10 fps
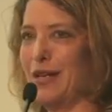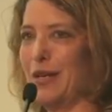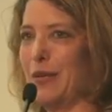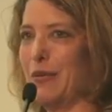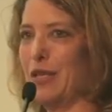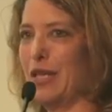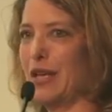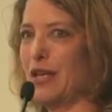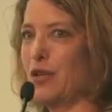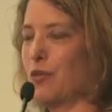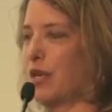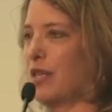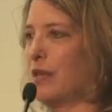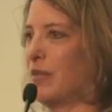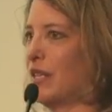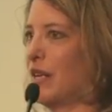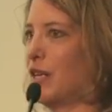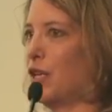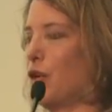one of them said,